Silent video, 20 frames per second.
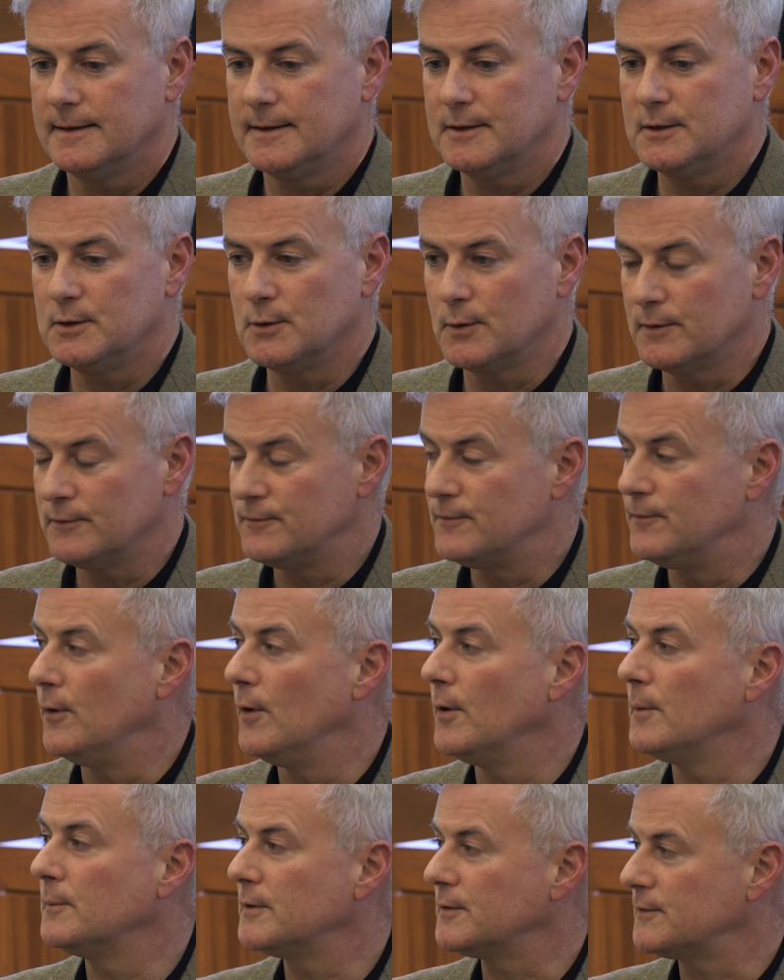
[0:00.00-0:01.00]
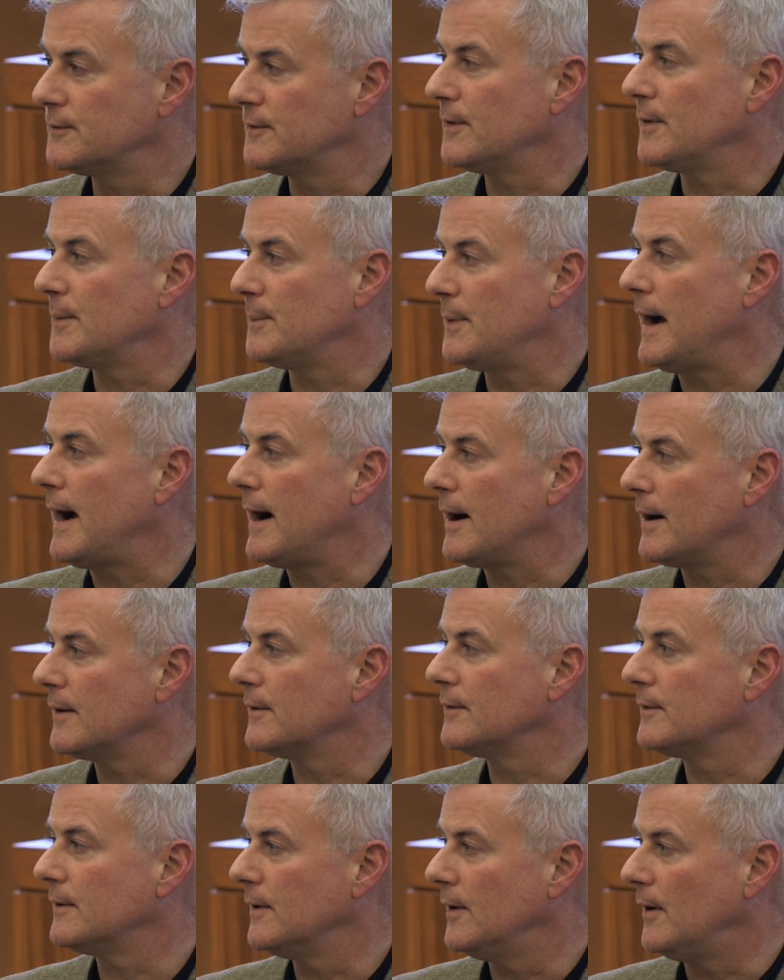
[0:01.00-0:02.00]
you're informed as to the
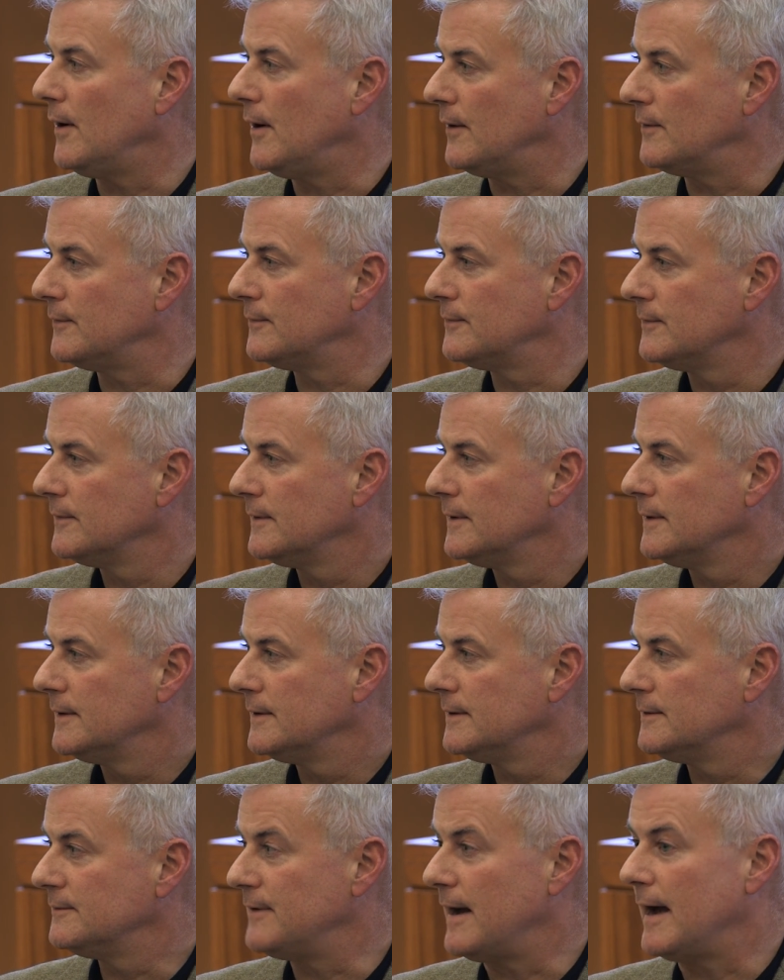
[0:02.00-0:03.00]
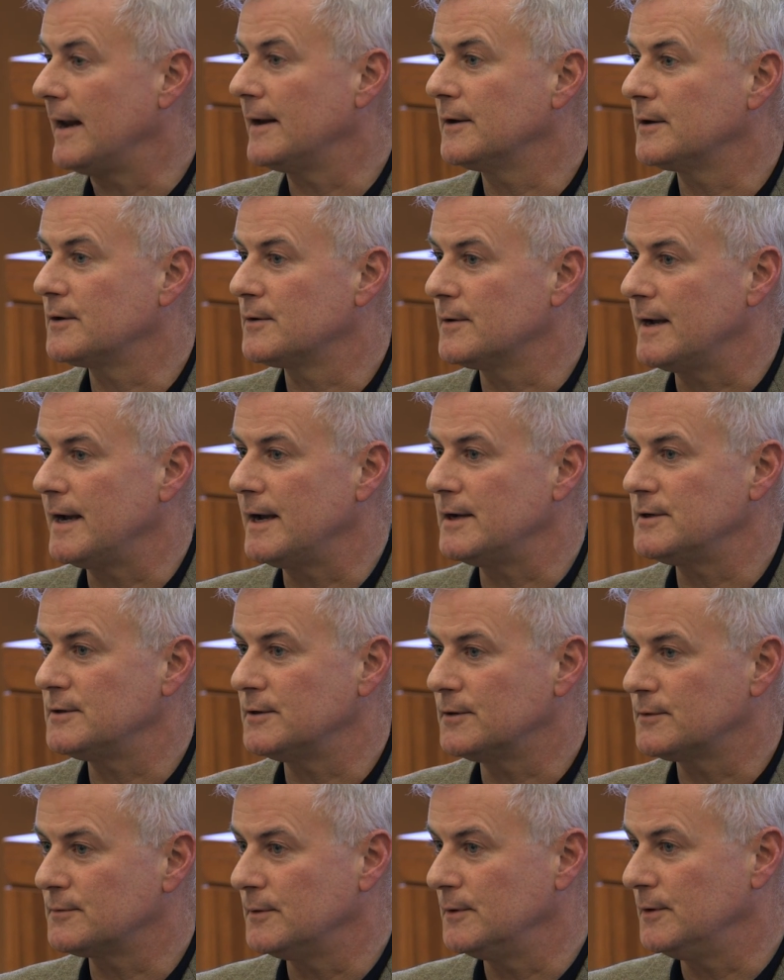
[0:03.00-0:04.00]
power of value
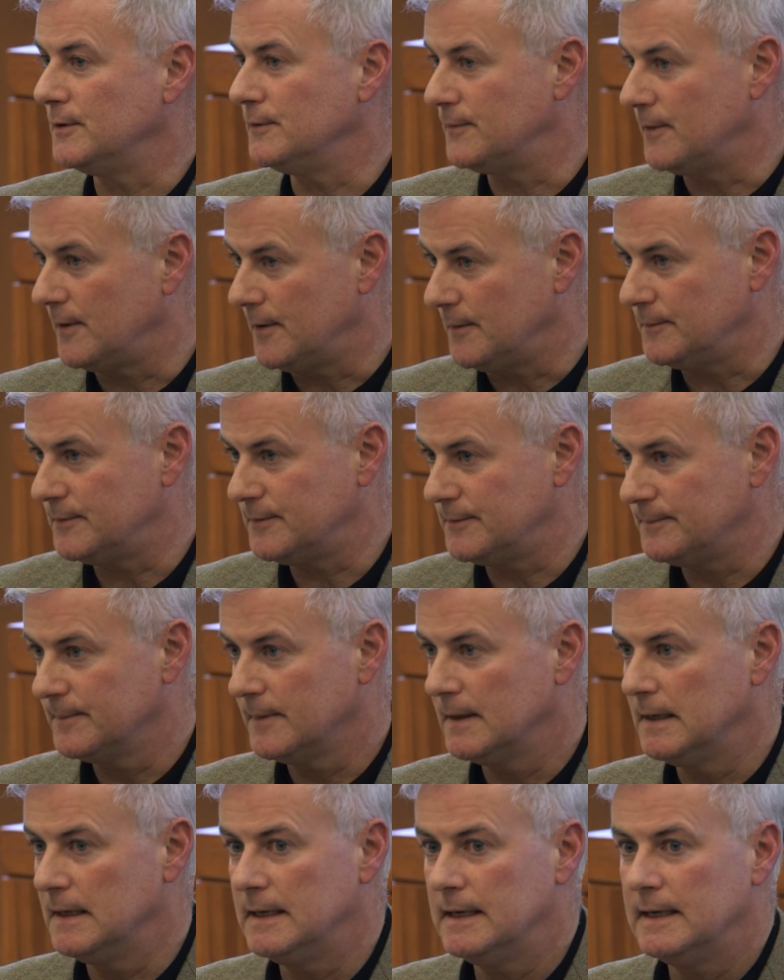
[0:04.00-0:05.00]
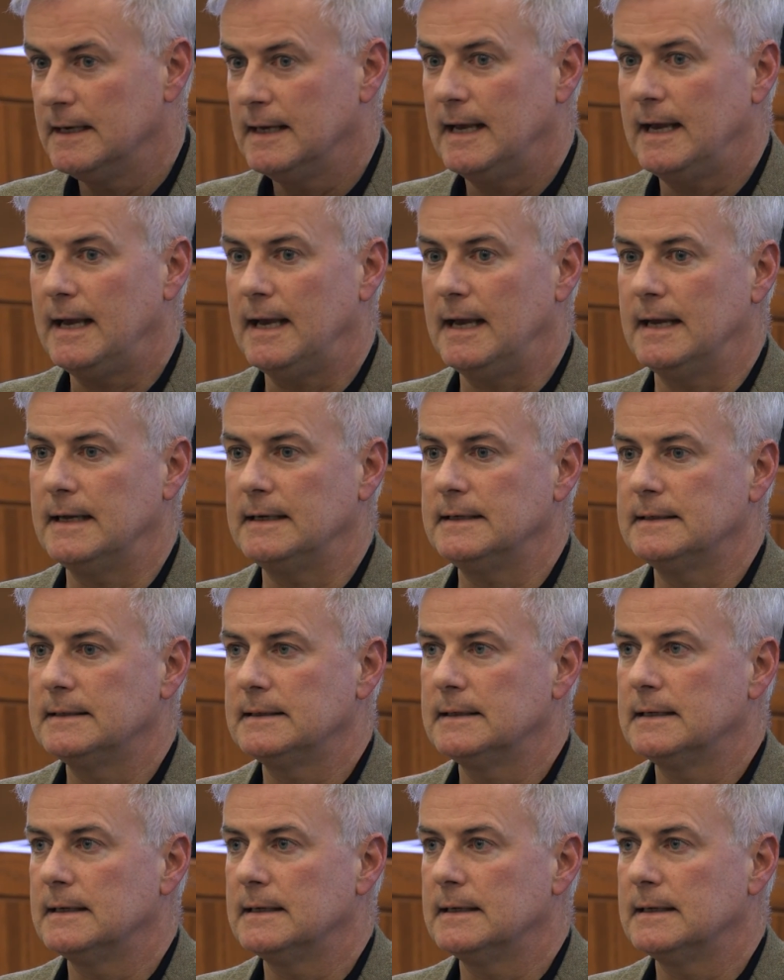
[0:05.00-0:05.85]
creation through new firms. And